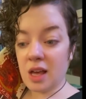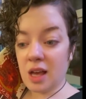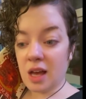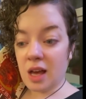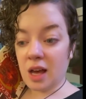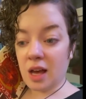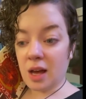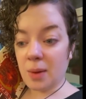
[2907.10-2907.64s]

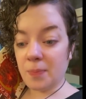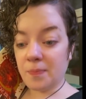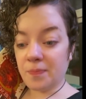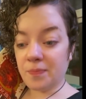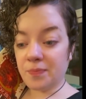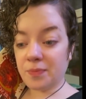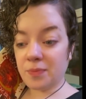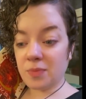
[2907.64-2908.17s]

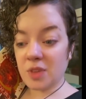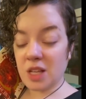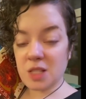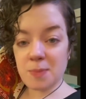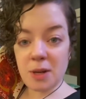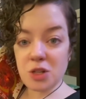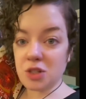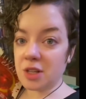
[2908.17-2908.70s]
Um,
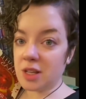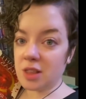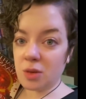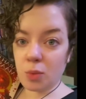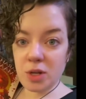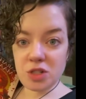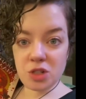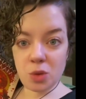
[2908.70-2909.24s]
especially the
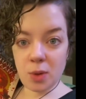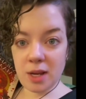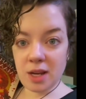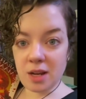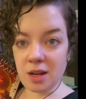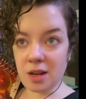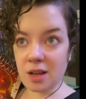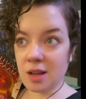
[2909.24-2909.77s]
Witch
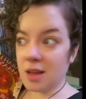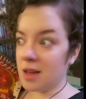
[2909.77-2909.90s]
Queen.